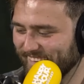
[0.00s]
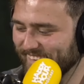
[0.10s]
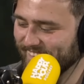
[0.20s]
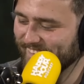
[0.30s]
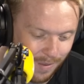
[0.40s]

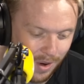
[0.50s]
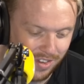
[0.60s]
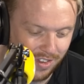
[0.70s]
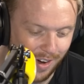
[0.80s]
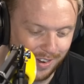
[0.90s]
Wow. What
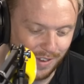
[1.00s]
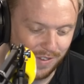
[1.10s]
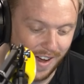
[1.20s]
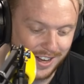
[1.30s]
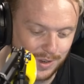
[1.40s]
song
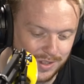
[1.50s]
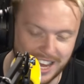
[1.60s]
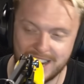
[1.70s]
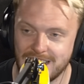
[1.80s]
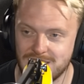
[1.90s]
defines your
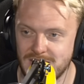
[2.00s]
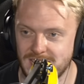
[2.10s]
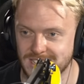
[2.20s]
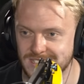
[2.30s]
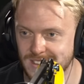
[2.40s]
teenage
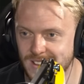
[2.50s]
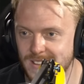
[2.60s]
years?